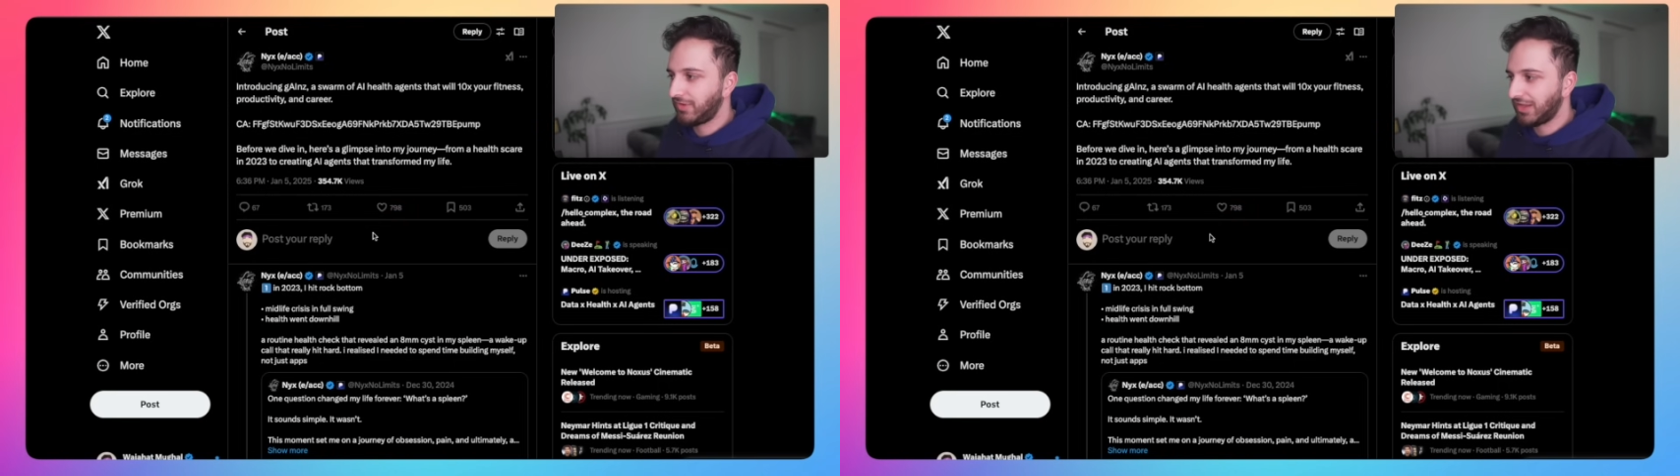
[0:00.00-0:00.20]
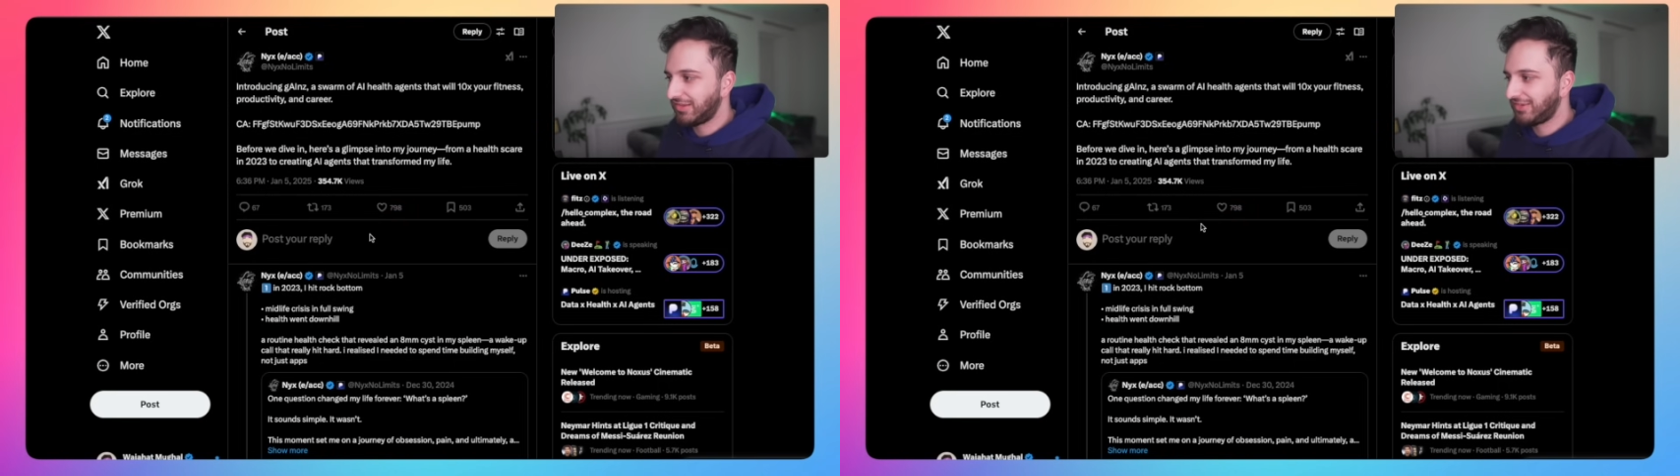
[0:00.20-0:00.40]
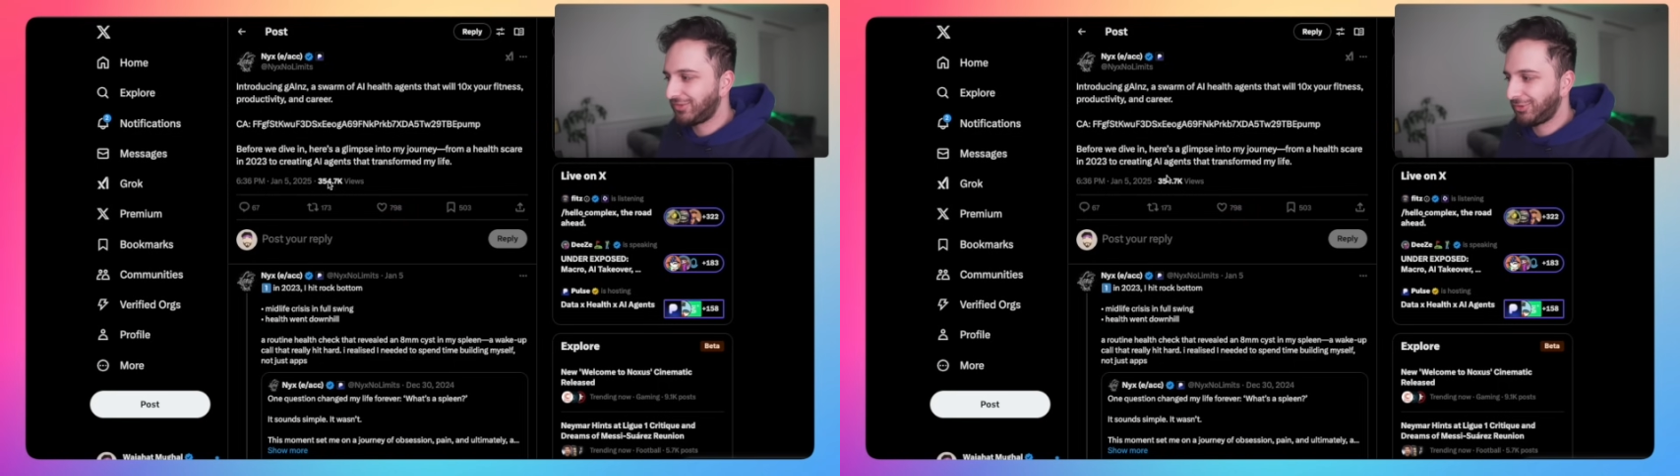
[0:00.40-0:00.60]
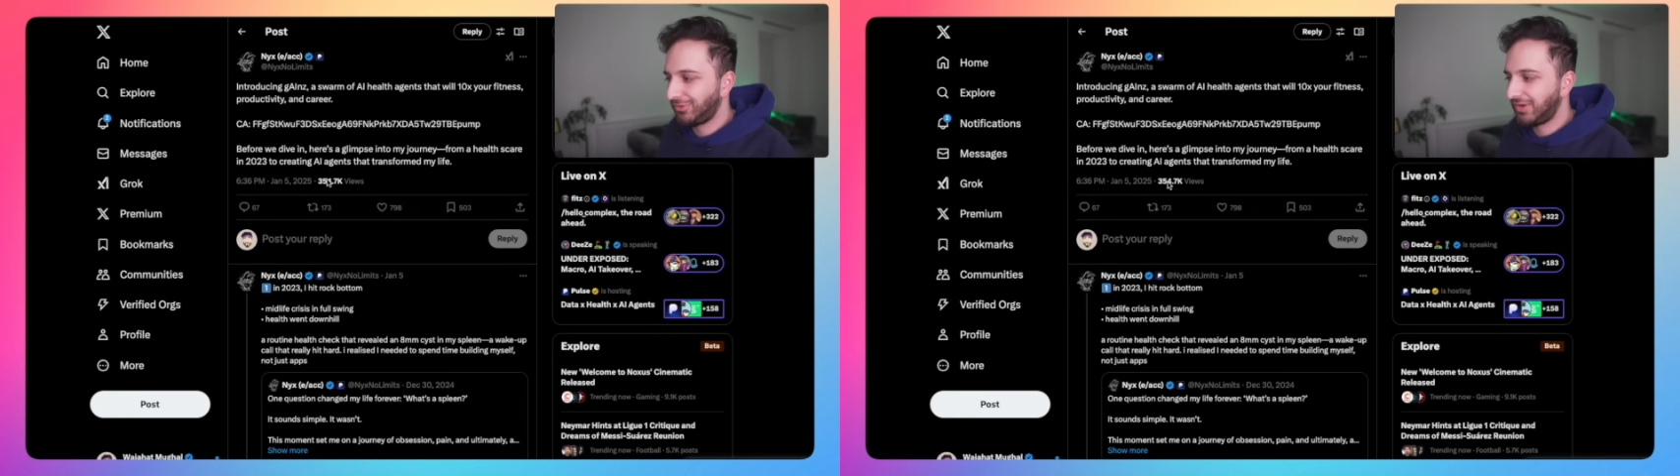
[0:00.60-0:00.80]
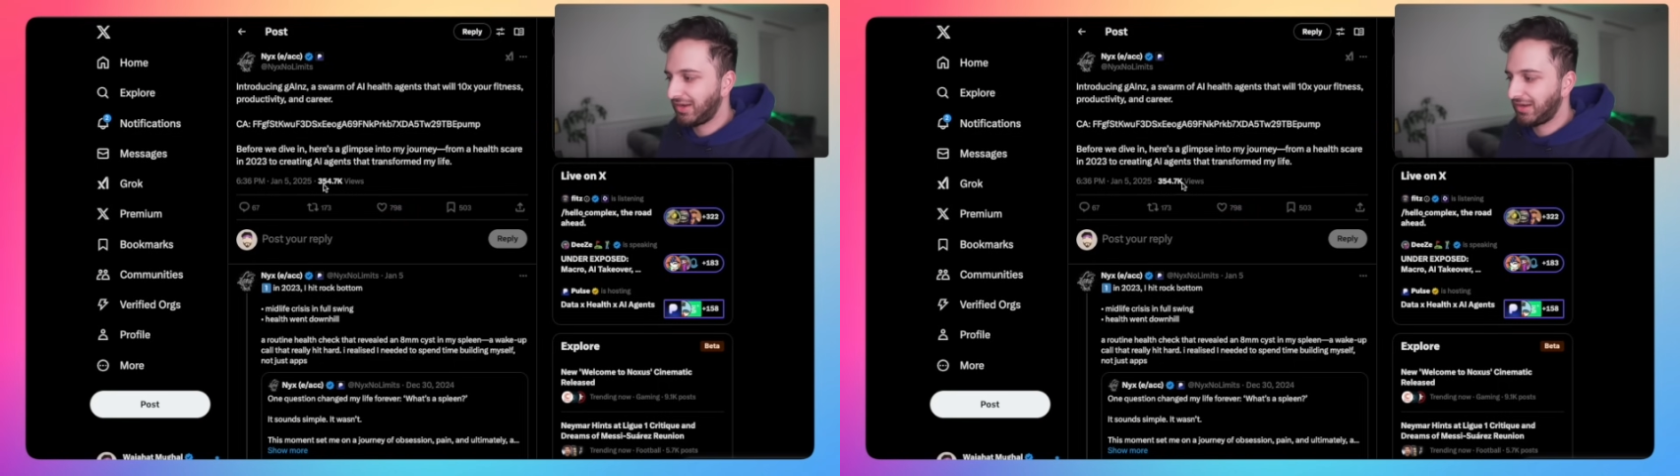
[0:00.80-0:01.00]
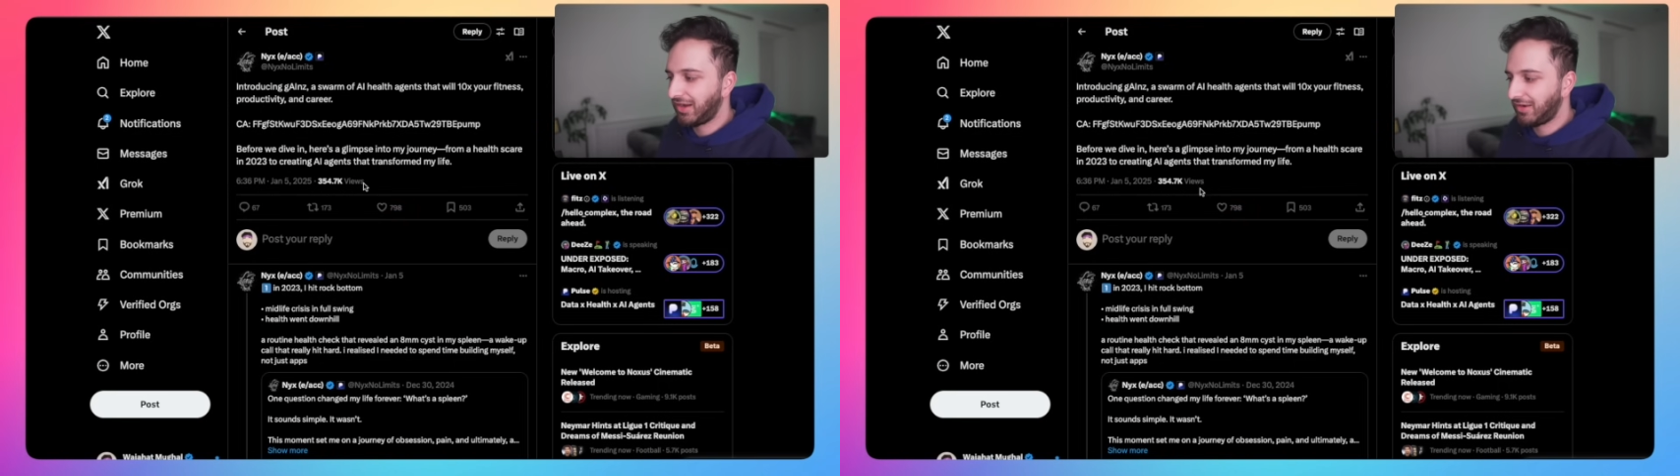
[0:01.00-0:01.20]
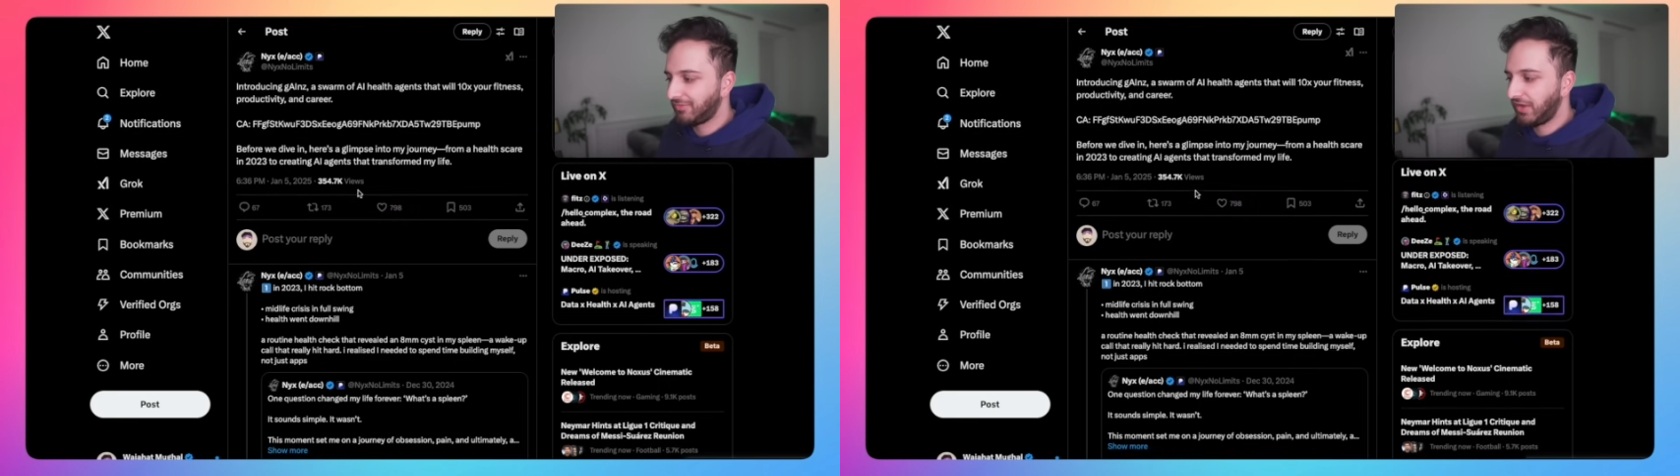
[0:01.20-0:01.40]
Nix's story and kind of